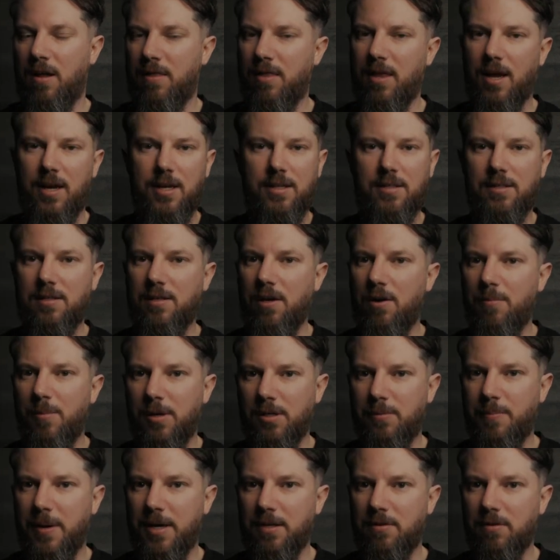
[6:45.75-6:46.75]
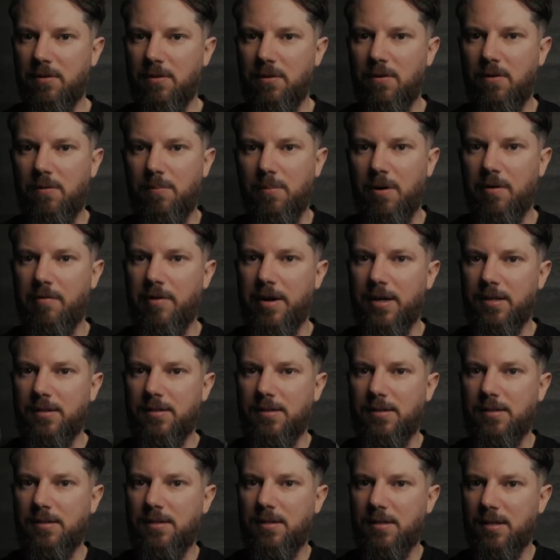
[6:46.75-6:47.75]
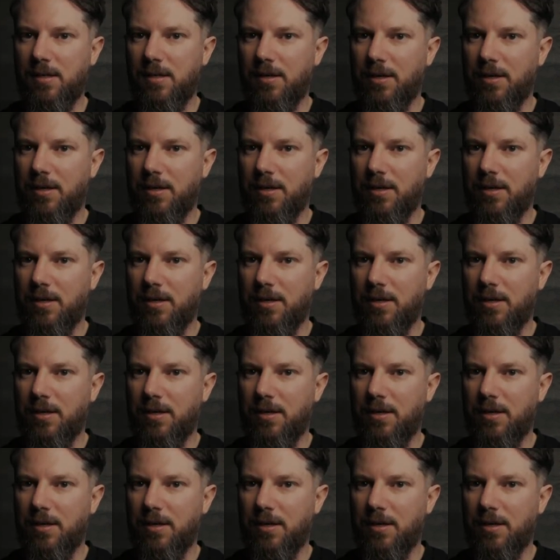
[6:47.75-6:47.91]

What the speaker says: that is so much better on my wrists.